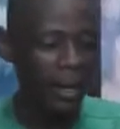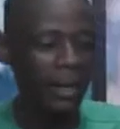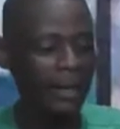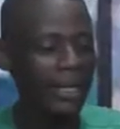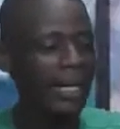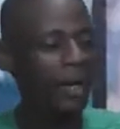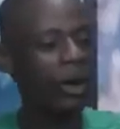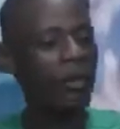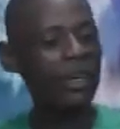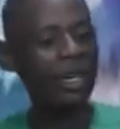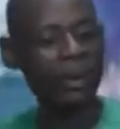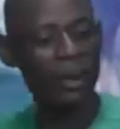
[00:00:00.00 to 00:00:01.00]
Then the
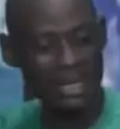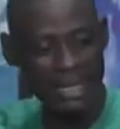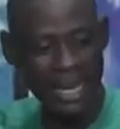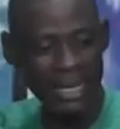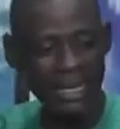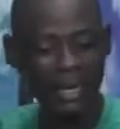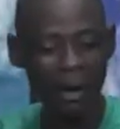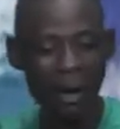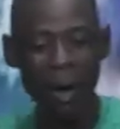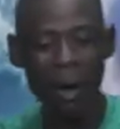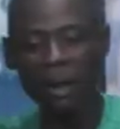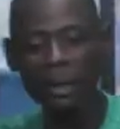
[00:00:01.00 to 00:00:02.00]
governor was there, and then
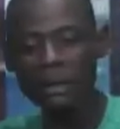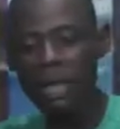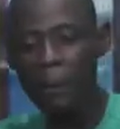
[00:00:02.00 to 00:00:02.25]
all the